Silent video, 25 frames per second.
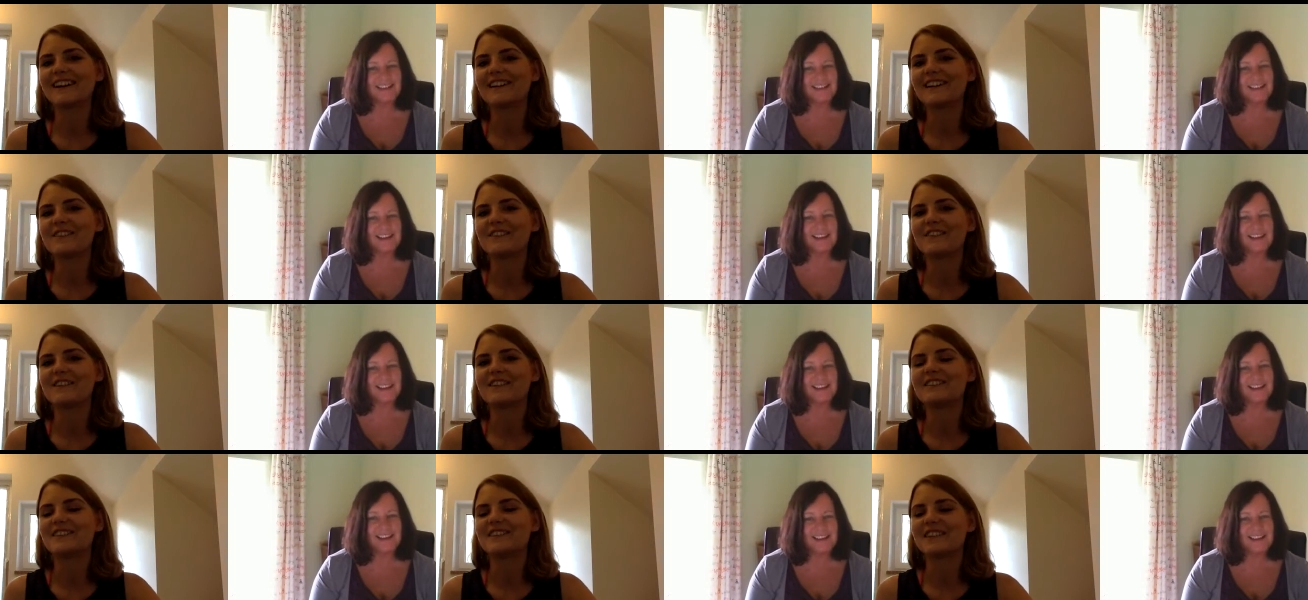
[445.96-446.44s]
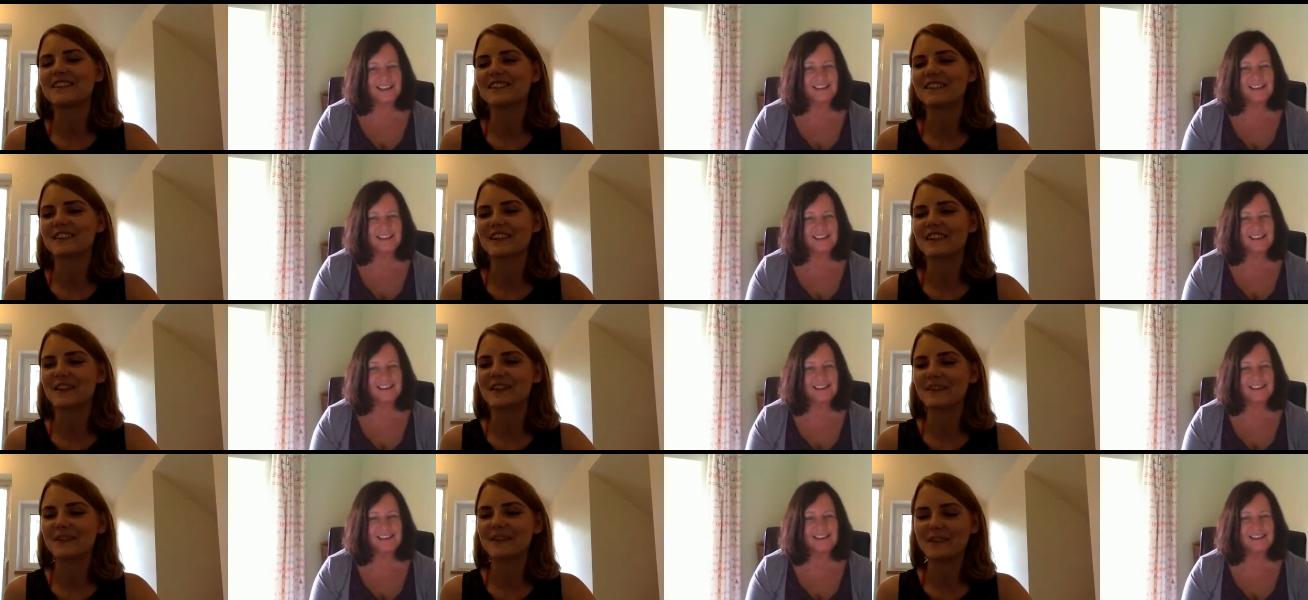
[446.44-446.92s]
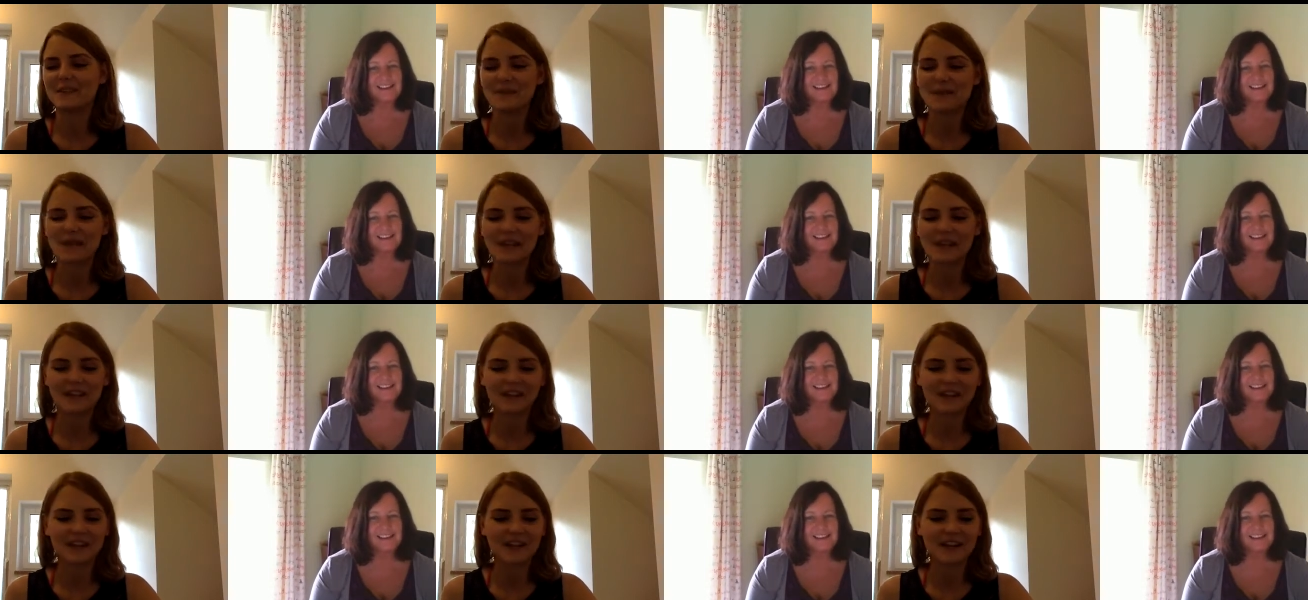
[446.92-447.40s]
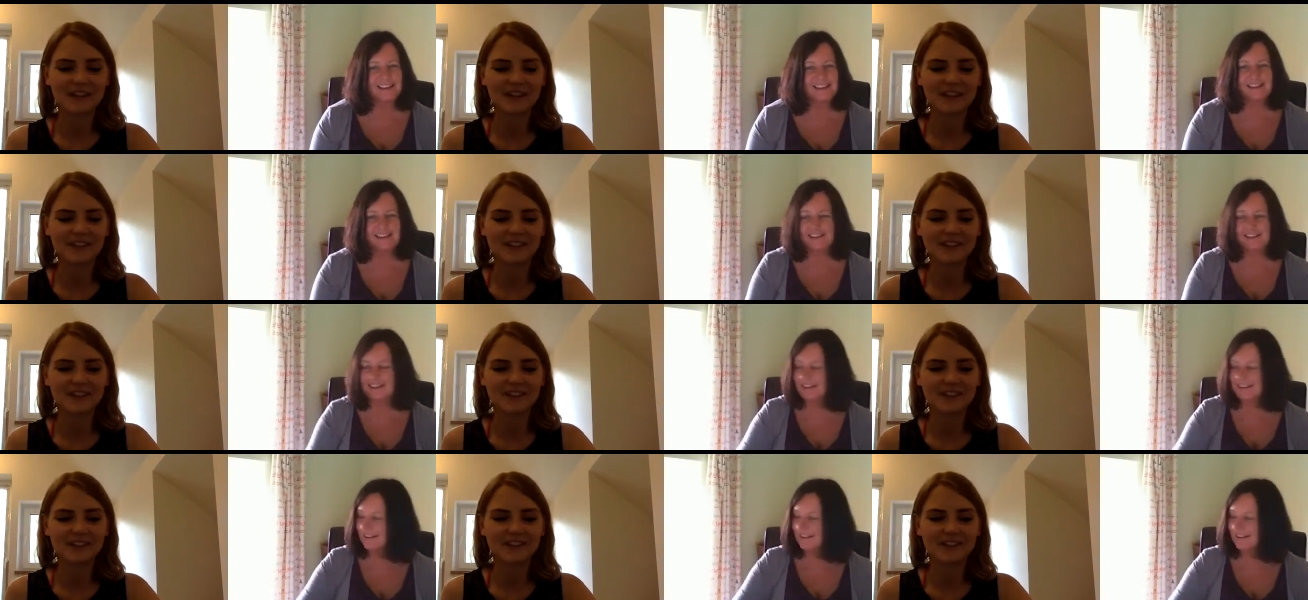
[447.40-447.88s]
Speaker 1: Richard, the, the main
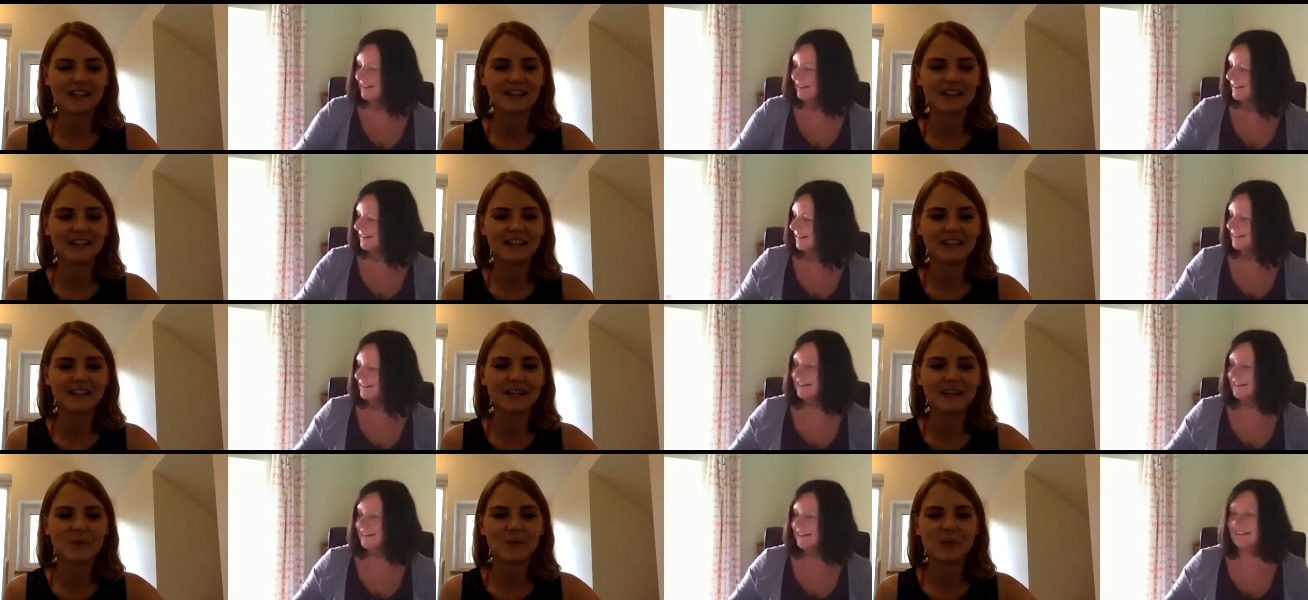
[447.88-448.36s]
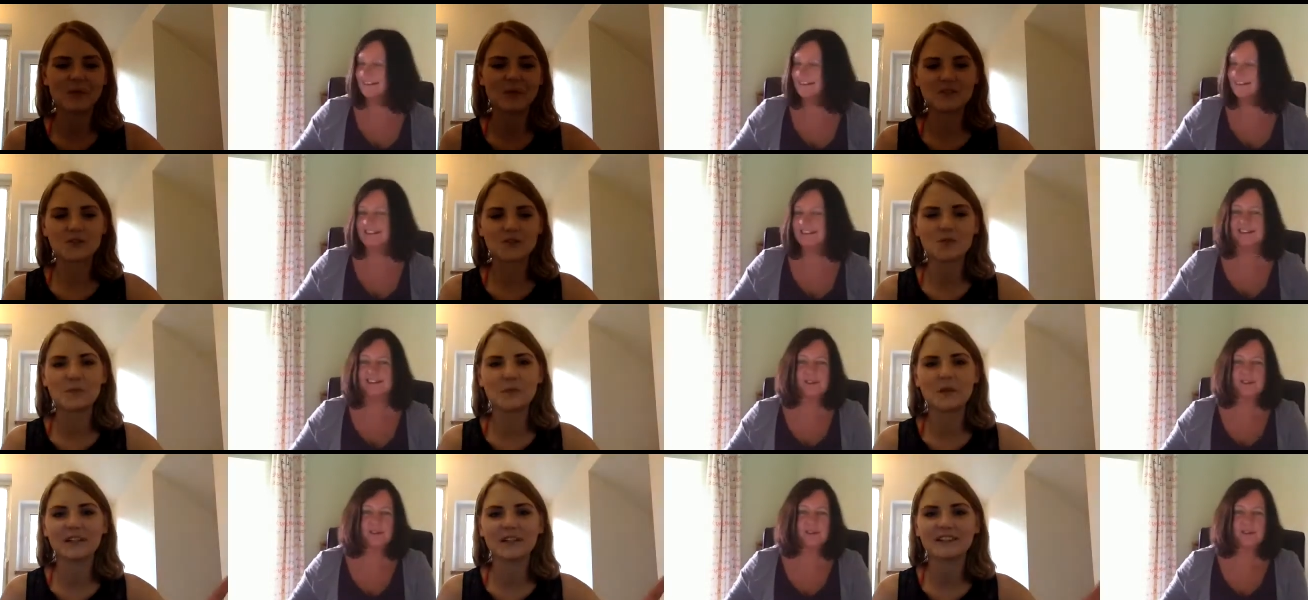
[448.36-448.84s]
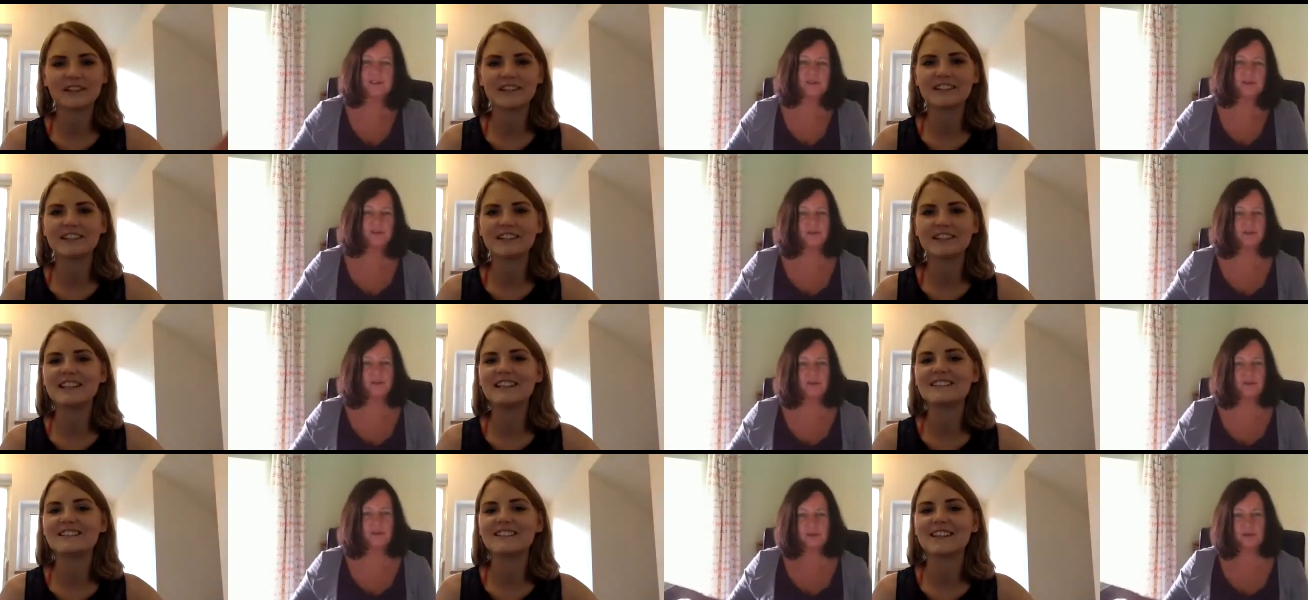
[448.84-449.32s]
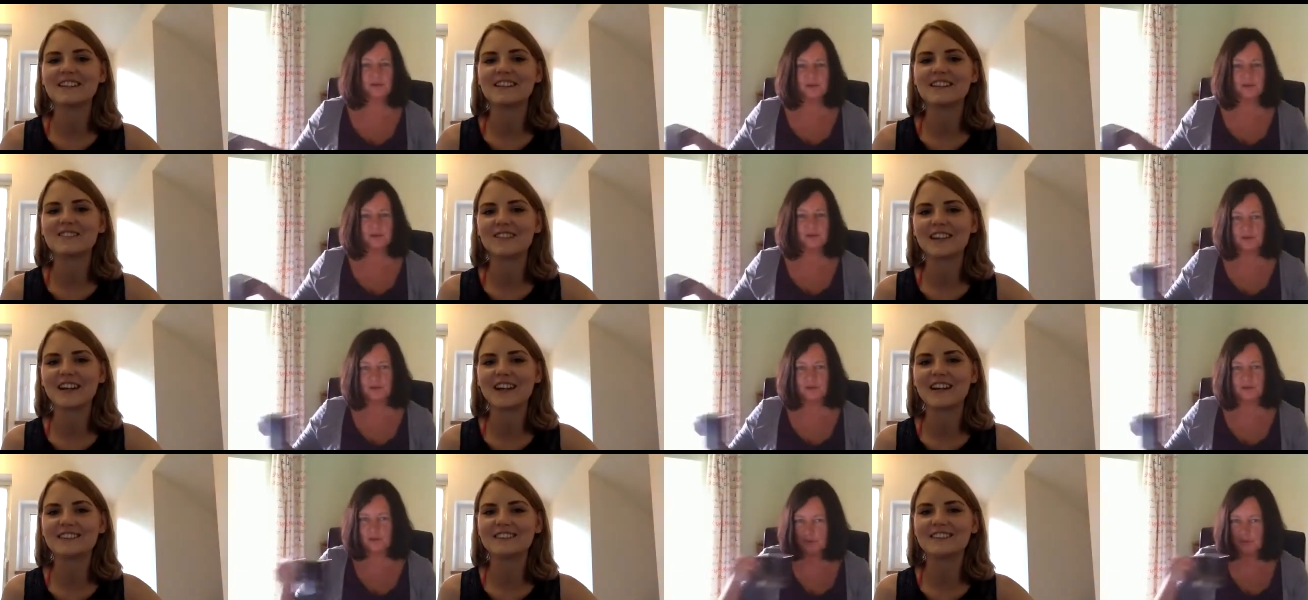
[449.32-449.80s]
character, said that he wants to build a
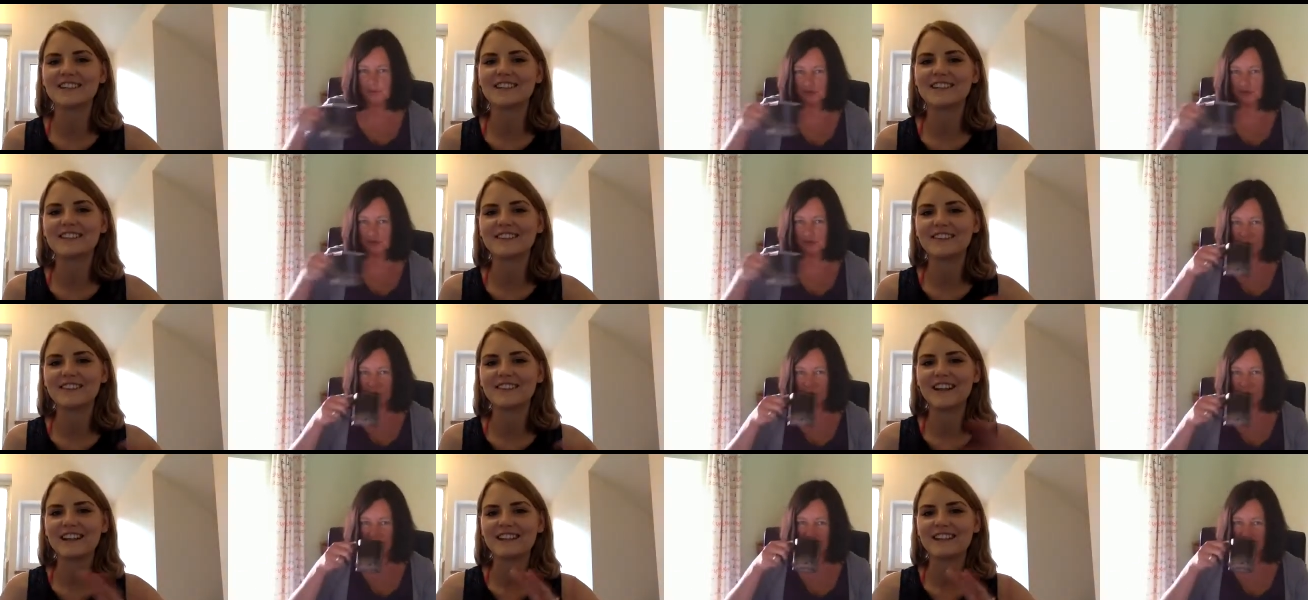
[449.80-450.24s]
decentralized internet,